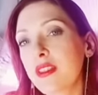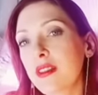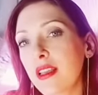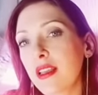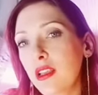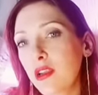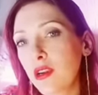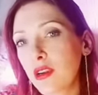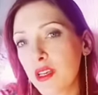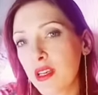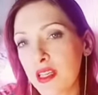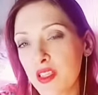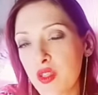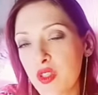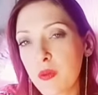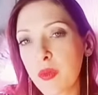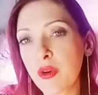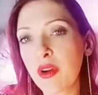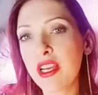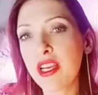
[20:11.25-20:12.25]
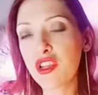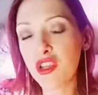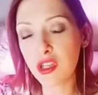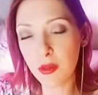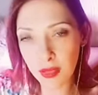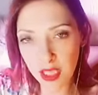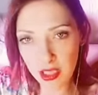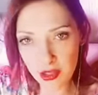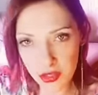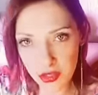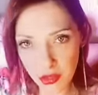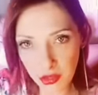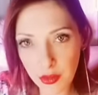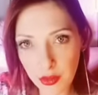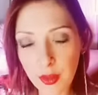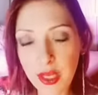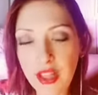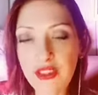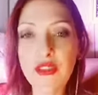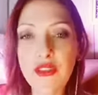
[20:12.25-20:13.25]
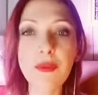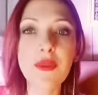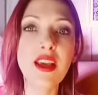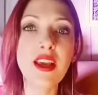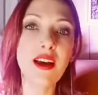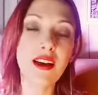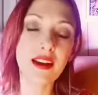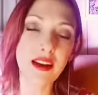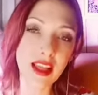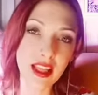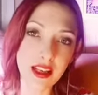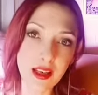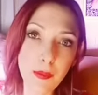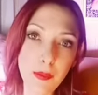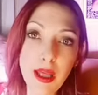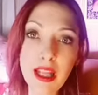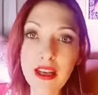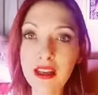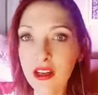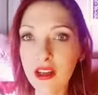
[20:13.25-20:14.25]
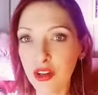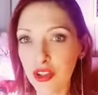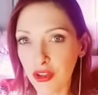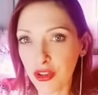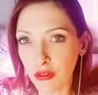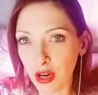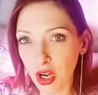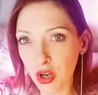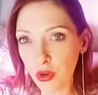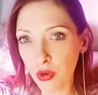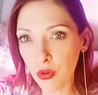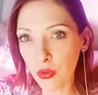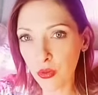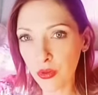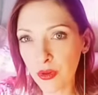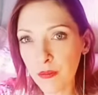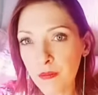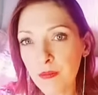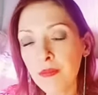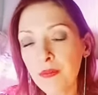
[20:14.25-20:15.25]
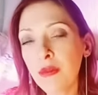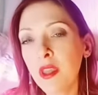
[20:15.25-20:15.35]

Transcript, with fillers: Like you're an inspiration because you're doing something kind of independent on your own.